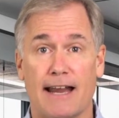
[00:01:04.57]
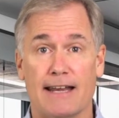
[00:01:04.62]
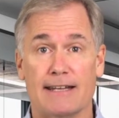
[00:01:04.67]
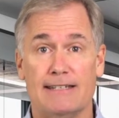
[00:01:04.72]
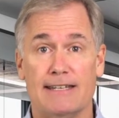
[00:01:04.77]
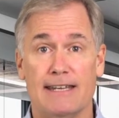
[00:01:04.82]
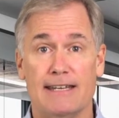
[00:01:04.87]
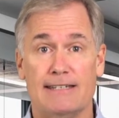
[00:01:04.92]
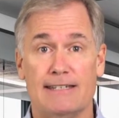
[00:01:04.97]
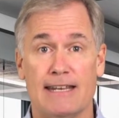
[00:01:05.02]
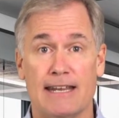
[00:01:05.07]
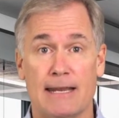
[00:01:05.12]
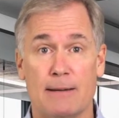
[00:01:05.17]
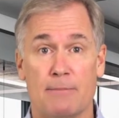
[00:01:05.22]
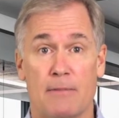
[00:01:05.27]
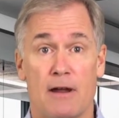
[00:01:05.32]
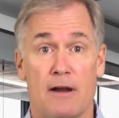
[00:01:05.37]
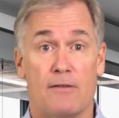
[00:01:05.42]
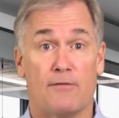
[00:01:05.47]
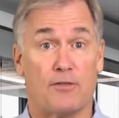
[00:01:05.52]
IT
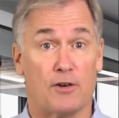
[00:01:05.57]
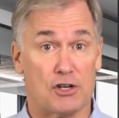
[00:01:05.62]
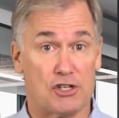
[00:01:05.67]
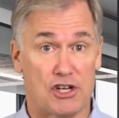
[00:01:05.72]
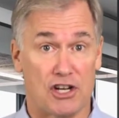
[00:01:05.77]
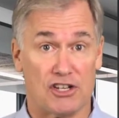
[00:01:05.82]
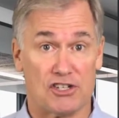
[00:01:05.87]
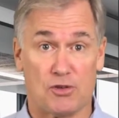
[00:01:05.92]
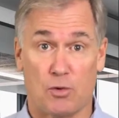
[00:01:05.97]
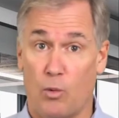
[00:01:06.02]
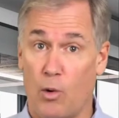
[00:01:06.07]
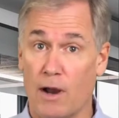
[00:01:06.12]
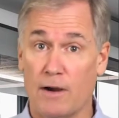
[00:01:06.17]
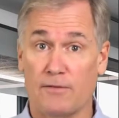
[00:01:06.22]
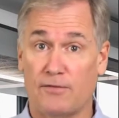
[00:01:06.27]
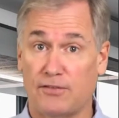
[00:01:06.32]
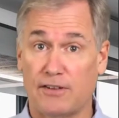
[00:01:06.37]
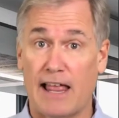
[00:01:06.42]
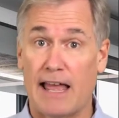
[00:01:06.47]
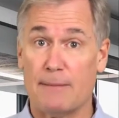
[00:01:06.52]
team for just one
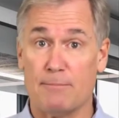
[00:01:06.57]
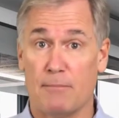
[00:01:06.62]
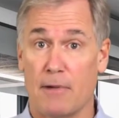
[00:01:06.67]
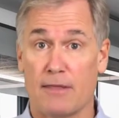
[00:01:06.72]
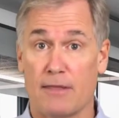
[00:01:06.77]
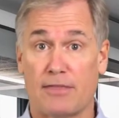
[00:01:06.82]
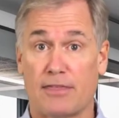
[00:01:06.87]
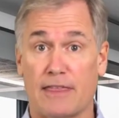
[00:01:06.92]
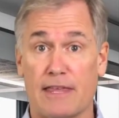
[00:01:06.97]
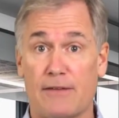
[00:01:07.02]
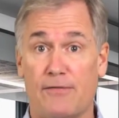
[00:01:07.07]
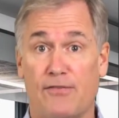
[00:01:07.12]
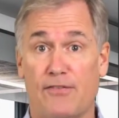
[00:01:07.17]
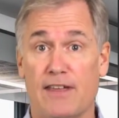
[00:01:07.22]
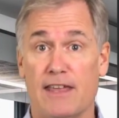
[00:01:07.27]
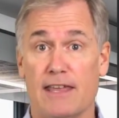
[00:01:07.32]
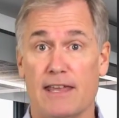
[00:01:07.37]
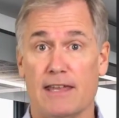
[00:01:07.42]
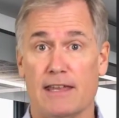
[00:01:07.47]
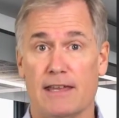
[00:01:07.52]
flat monthly
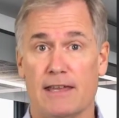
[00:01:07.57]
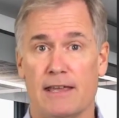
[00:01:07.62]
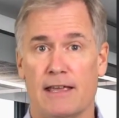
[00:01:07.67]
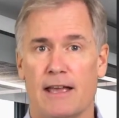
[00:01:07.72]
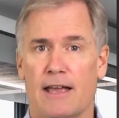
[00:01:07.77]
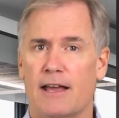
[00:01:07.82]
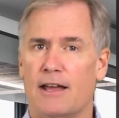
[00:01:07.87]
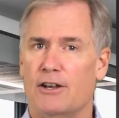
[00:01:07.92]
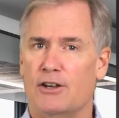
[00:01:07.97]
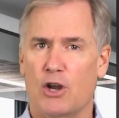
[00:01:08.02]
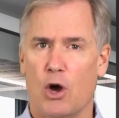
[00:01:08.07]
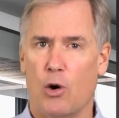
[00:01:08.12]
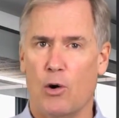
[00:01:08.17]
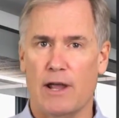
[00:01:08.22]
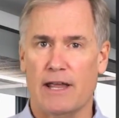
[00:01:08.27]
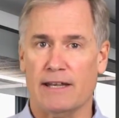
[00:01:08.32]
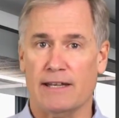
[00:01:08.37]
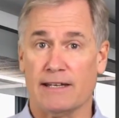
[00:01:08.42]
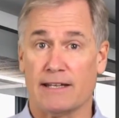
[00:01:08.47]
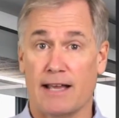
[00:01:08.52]
fee. No
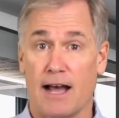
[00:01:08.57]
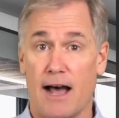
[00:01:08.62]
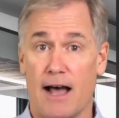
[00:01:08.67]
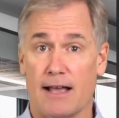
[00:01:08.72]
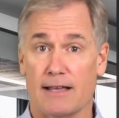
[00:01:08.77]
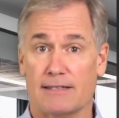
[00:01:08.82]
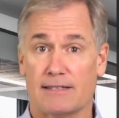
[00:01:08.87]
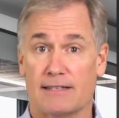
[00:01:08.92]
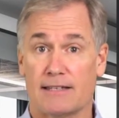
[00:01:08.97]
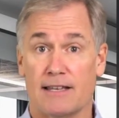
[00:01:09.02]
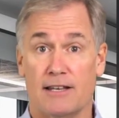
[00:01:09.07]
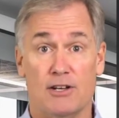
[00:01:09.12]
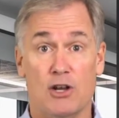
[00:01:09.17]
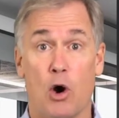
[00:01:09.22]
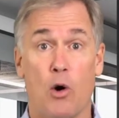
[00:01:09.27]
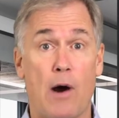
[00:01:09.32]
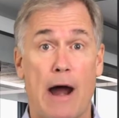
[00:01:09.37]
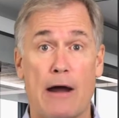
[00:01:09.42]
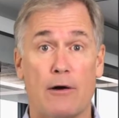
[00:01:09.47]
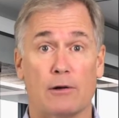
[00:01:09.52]
hidden costs,
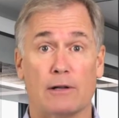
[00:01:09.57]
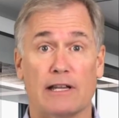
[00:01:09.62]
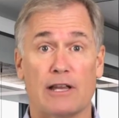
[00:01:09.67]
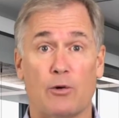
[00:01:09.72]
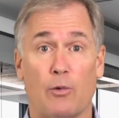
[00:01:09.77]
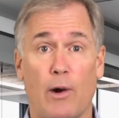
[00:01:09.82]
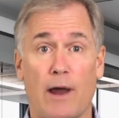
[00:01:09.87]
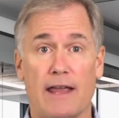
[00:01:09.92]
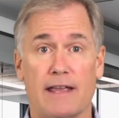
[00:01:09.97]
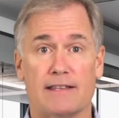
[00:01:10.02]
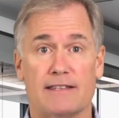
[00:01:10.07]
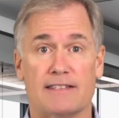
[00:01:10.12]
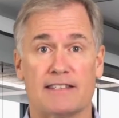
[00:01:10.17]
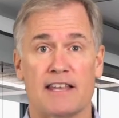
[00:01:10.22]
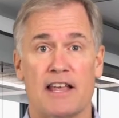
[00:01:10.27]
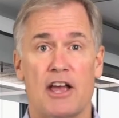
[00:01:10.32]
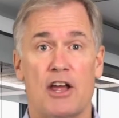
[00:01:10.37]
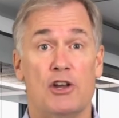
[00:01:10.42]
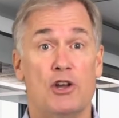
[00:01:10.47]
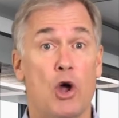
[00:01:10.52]
no hourly rates,
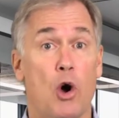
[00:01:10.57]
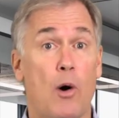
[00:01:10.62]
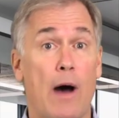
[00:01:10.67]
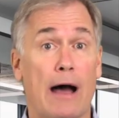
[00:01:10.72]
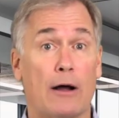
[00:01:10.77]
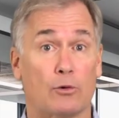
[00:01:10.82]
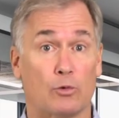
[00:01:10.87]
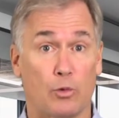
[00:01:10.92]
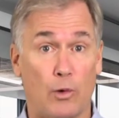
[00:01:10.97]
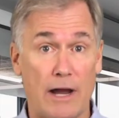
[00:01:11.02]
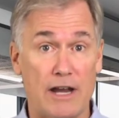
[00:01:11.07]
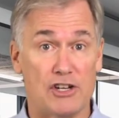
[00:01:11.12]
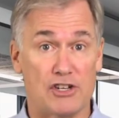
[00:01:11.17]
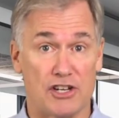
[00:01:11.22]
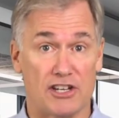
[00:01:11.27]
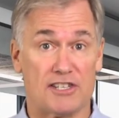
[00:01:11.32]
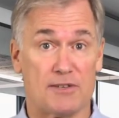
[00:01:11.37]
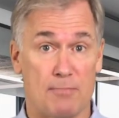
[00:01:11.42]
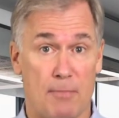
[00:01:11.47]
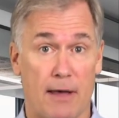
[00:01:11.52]
no
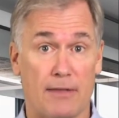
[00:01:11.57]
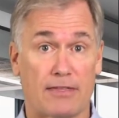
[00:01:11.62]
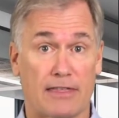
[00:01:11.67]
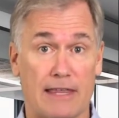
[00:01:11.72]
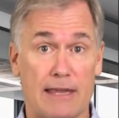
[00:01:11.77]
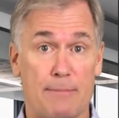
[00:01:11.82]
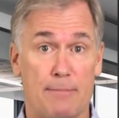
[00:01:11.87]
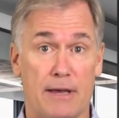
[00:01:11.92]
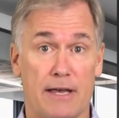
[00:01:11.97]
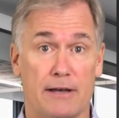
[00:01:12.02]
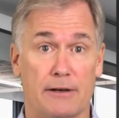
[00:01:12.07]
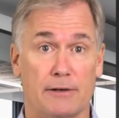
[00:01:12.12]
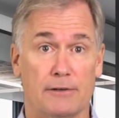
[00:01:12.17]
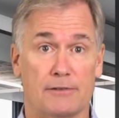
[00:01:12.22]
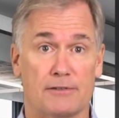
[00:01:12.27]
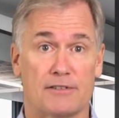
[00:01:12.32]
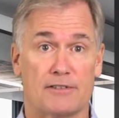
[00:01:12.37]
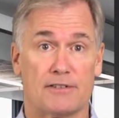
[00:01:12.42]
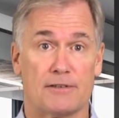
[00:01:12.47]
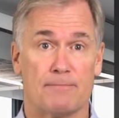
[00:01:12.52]
outrageous monthly
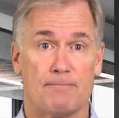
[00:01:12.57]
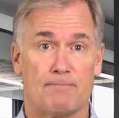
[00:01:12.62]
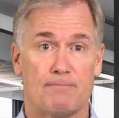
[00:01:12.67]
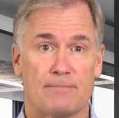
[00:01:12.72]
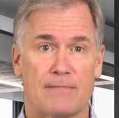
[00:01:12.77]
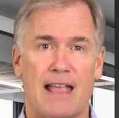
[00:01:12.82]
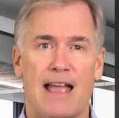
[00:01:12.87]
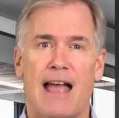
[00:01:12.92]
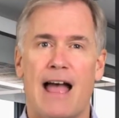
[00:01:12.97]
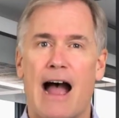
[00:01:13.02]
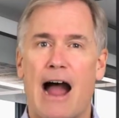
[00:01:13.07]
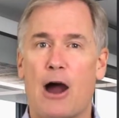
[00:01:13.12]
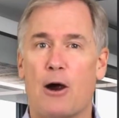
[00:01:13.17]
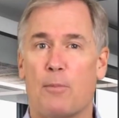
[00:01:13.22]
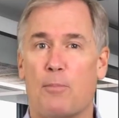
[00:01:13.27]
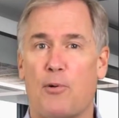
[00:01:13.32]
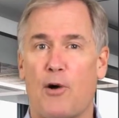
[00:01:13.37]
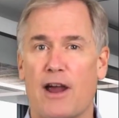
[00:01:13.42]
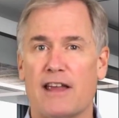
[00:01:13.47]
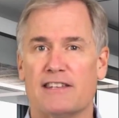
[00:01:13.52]
bills. Our
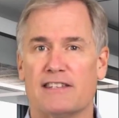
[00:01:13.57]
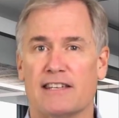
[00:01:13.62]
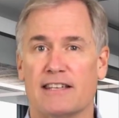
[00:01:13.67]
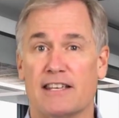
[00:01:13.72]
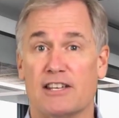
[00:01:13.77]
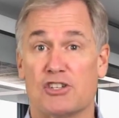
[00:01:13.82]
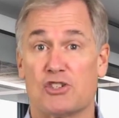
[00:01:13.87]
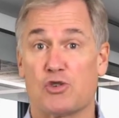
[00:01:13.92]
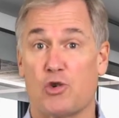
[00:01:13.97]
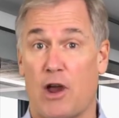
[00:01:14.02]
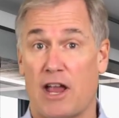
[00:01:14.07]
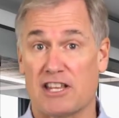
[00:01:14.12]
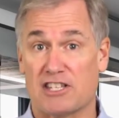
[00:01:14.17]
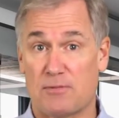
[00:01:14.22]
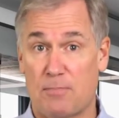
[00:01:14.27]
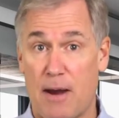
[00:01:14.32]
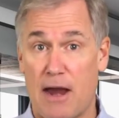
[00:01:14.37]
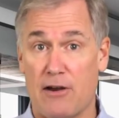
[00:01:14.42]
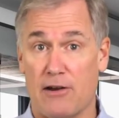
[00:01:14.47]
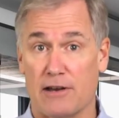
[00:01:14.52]
pricing is
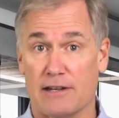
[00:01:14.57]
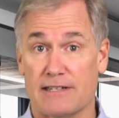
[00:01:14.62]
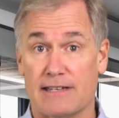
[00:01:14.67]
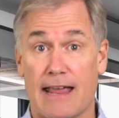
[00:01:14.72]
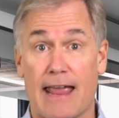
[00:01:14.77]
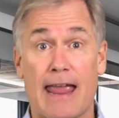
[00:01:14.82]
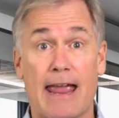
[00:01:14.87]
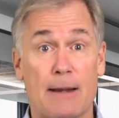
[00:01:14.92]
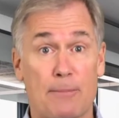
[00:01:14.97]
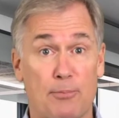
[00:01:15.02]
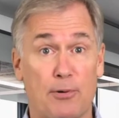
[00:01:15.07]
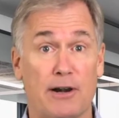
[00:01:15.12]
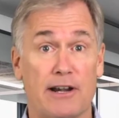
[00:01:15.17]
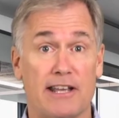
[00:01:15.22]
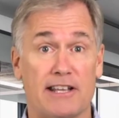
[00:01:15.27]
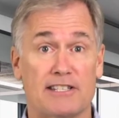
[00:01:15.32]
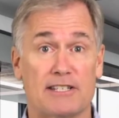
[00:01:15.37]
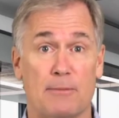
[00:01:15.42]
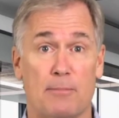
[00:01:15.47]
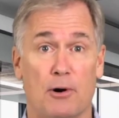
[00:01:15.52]
transparent and
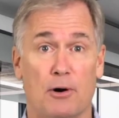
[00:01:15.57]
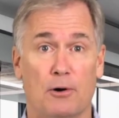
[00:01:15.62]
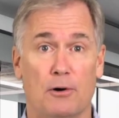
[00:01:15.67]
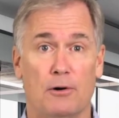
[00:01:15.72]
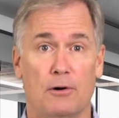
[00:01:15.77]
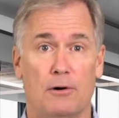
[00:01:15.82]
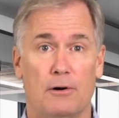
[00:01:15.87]
predictable.